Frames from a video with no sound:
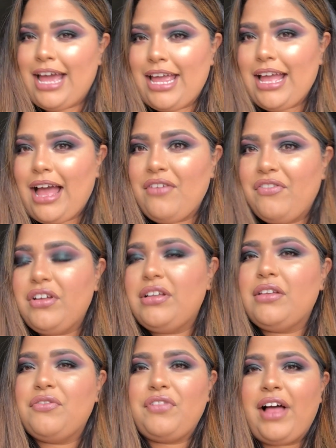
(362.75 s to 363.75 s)
night. I
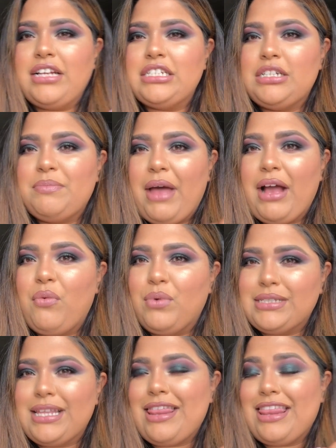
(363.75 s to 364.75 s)
feel the flashback
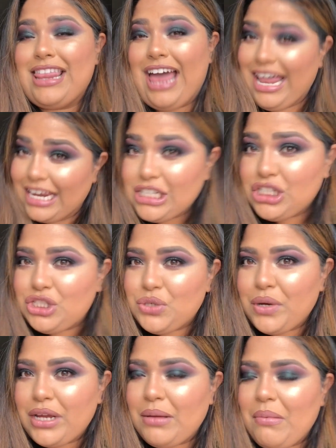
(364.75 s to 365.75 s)
wasn't that
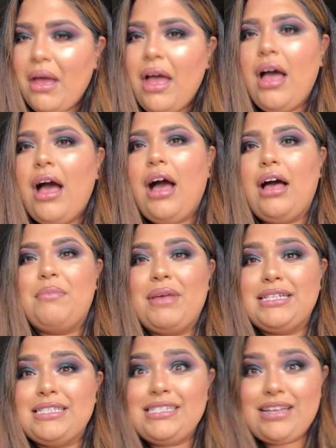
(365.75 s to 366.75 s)
extreme. Um,
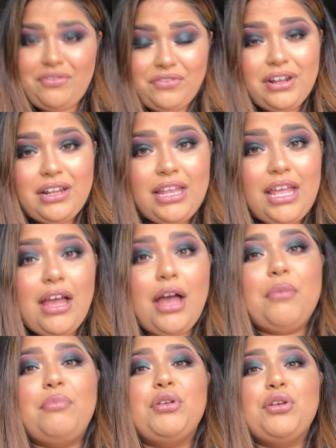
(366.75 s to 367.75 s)
it's definitely
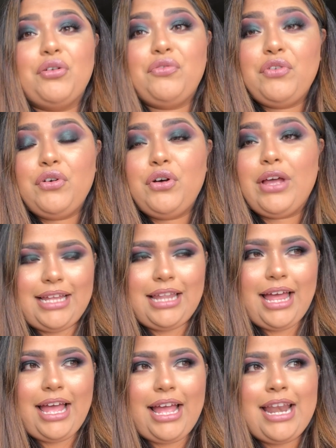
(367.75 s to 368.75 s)
a beautiful
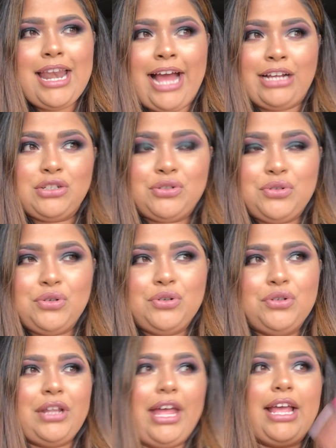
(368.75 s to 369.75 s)
daylight,
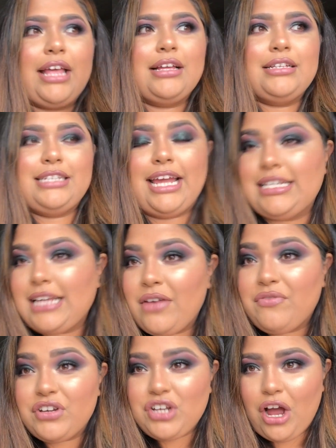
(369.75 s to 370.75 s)
natural, like
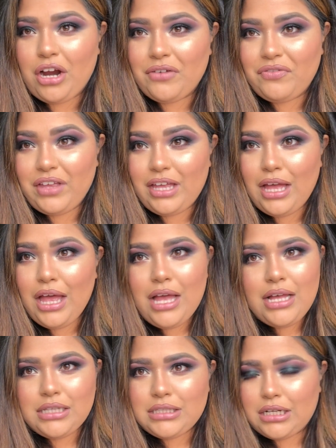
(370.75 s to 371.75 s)
daytime photography.
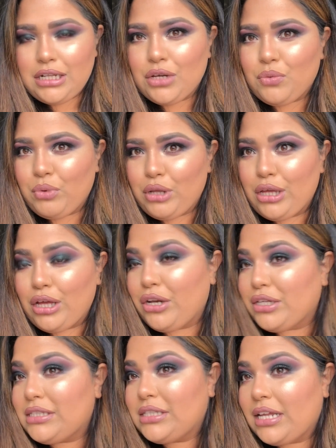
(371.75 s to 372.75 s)
It's gonna look really good.
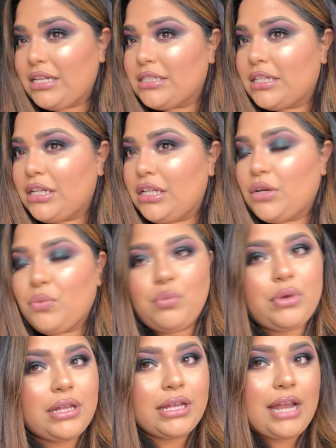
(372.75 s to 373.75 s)
Your skin is gonna look
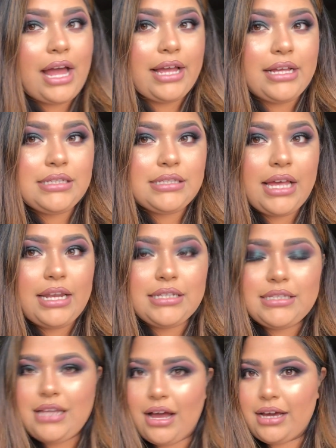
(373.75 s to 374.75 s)
really nice and
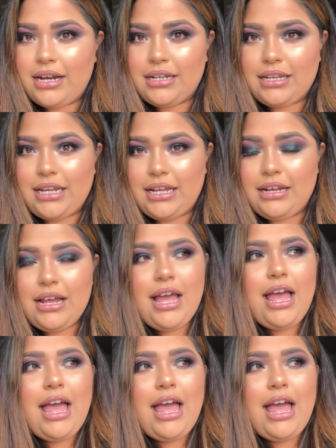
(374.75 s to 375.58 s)
it's not gonna need